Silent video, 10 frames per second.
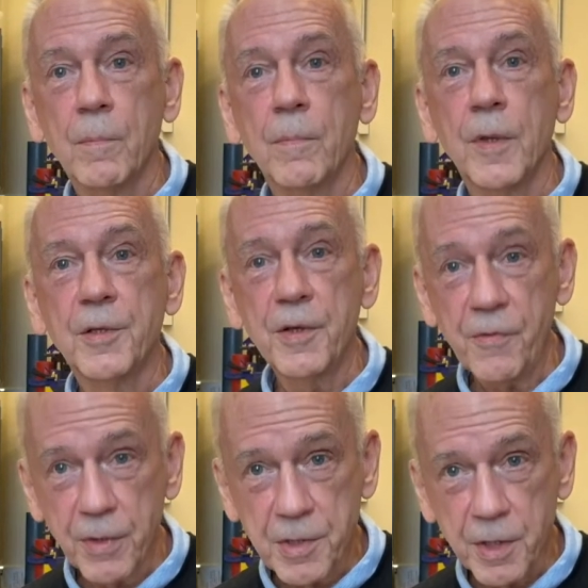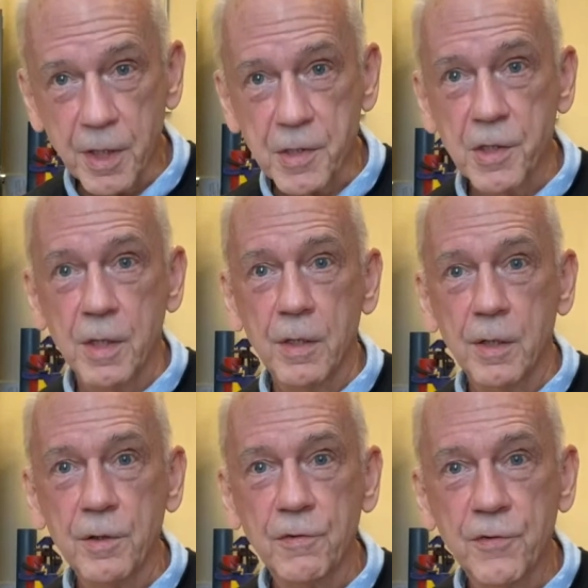The difference is
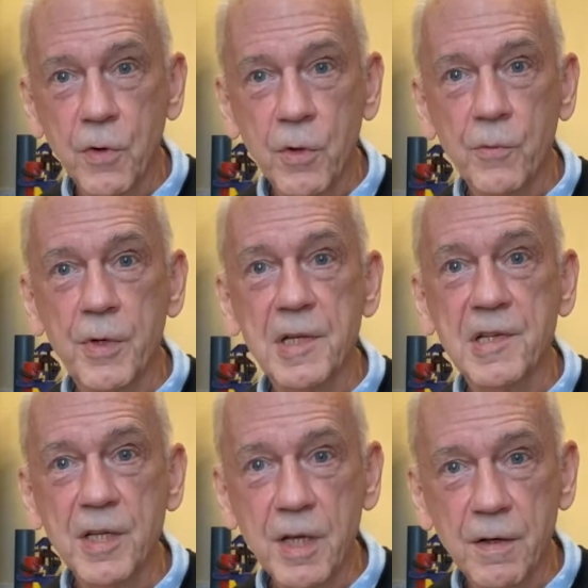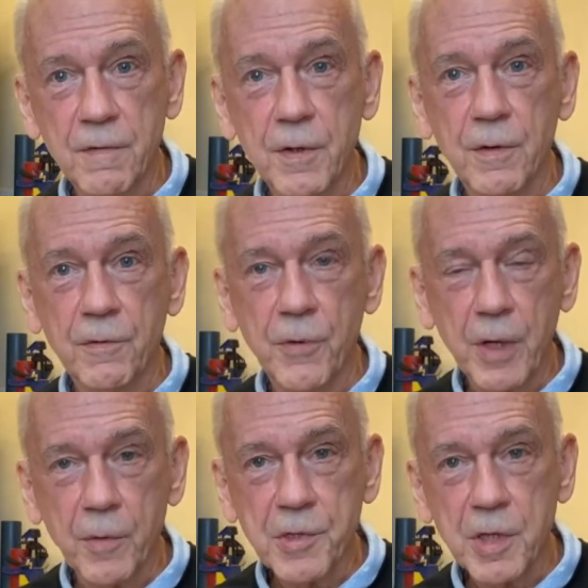that the phone received the
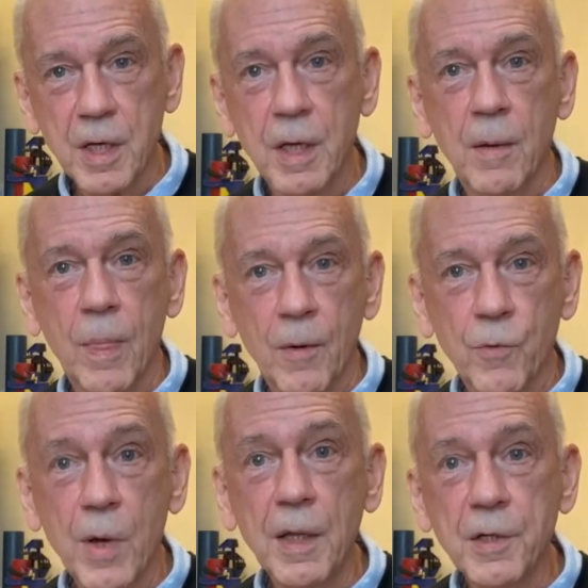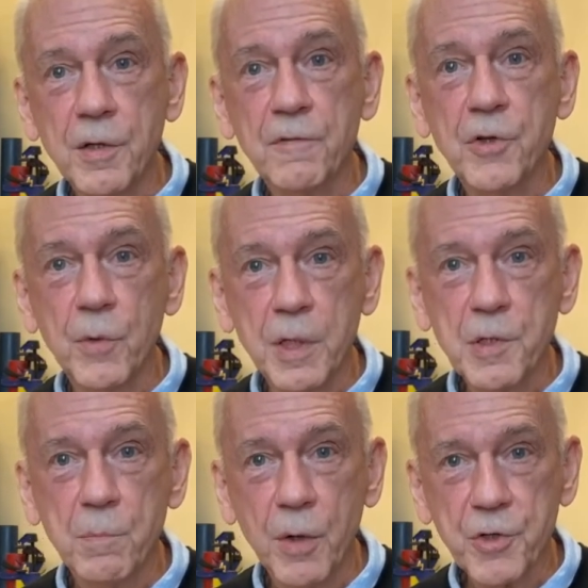frequency relative to
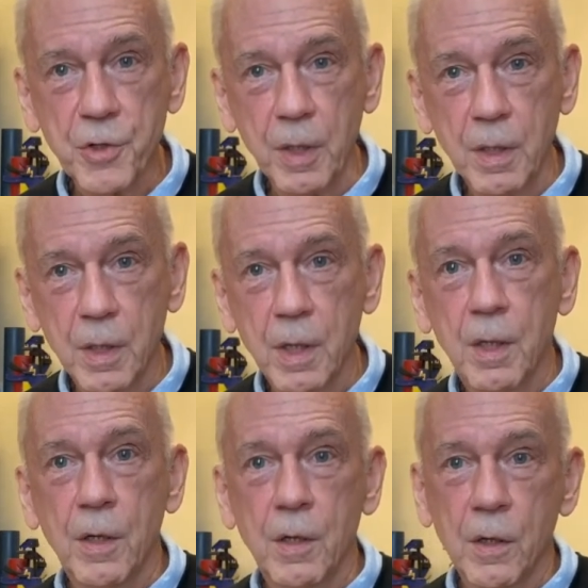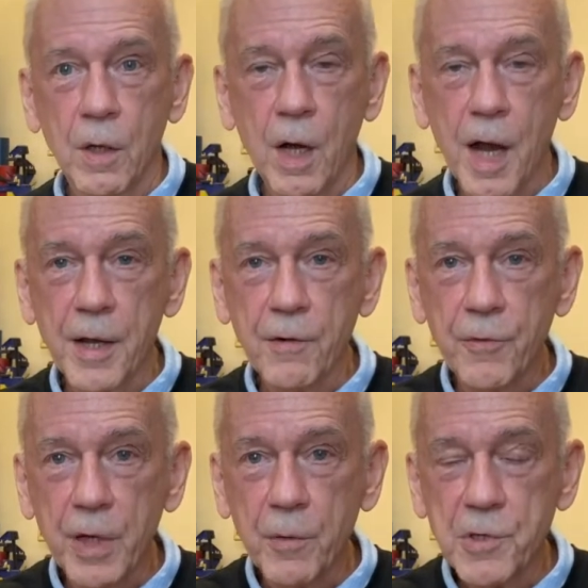its motion. A higher
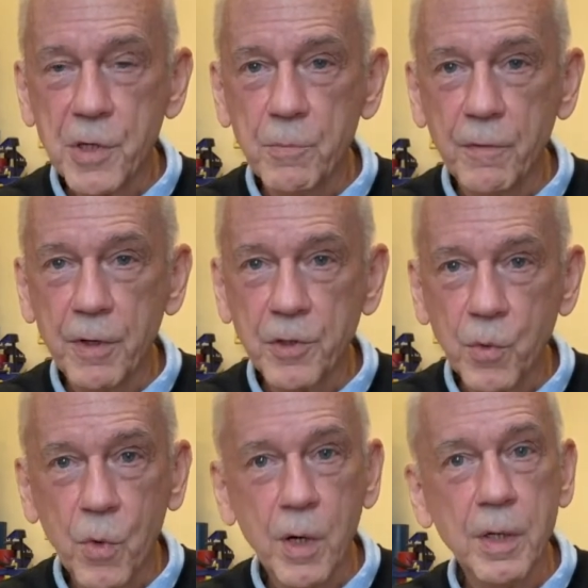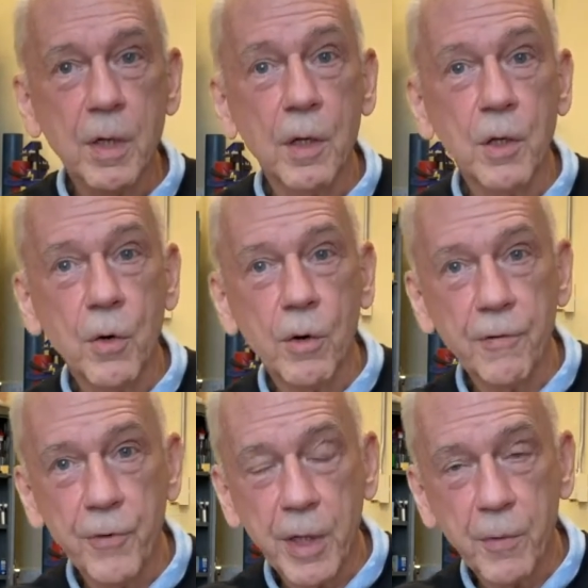frequency moving toward, a lower
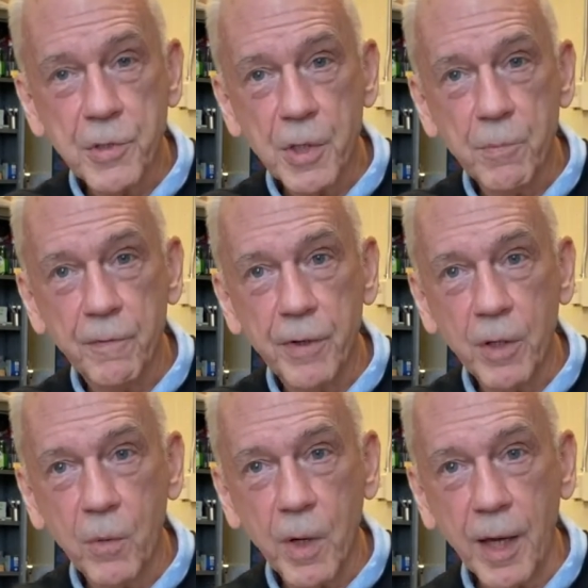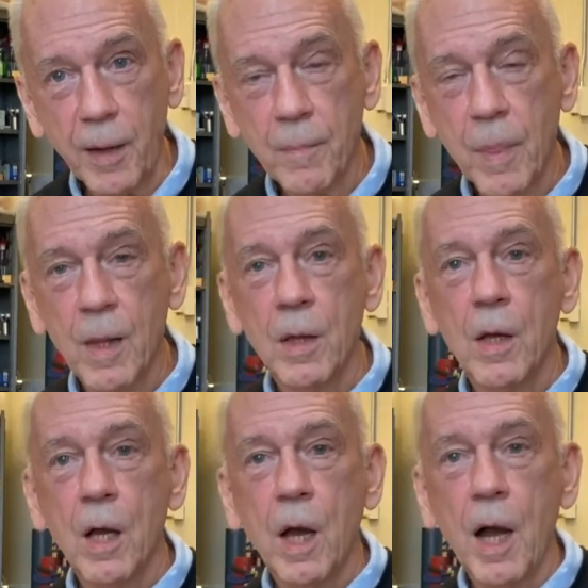frequency moving away.
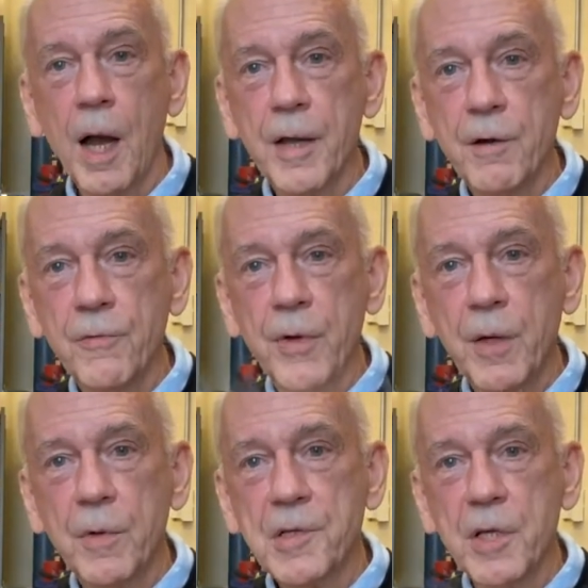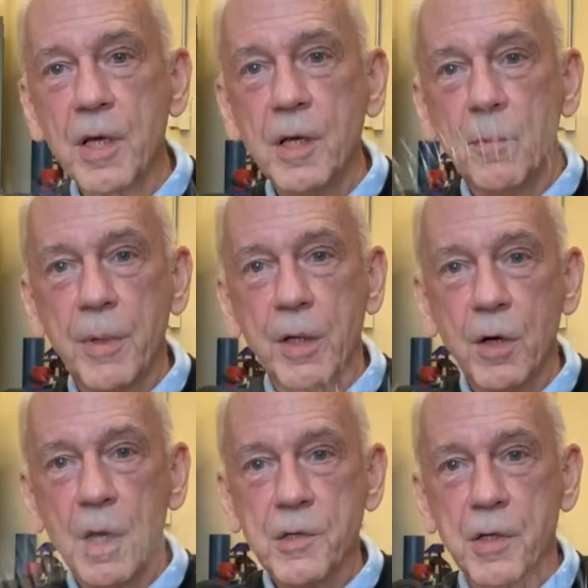A higher frequency
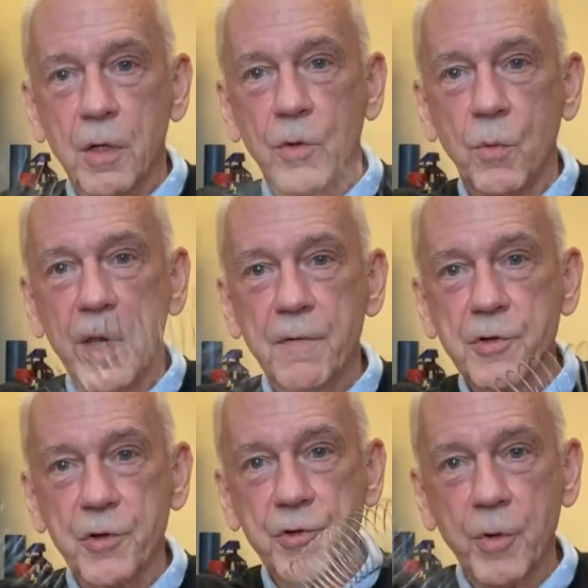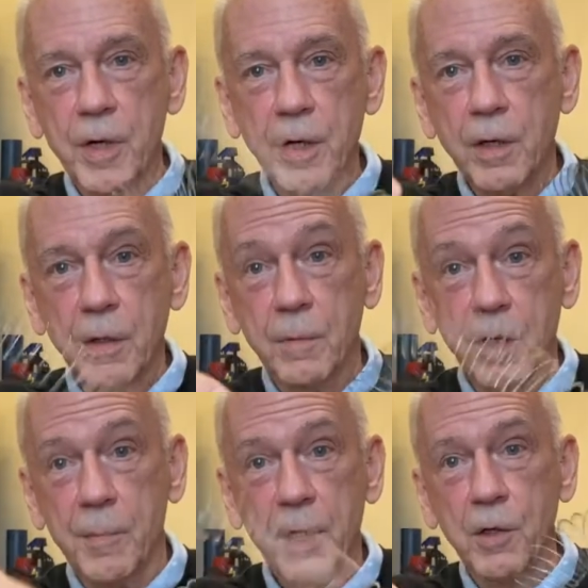because the waves are shorter,
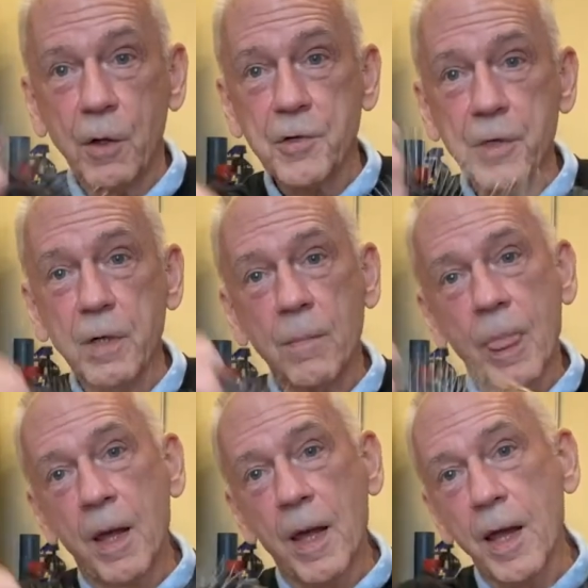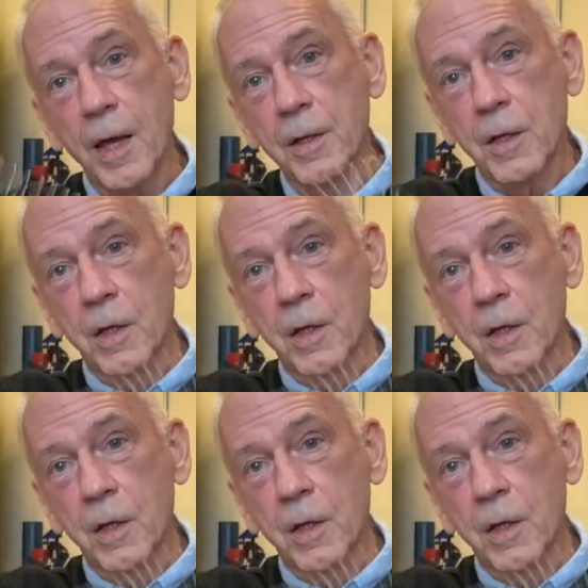coming closer, and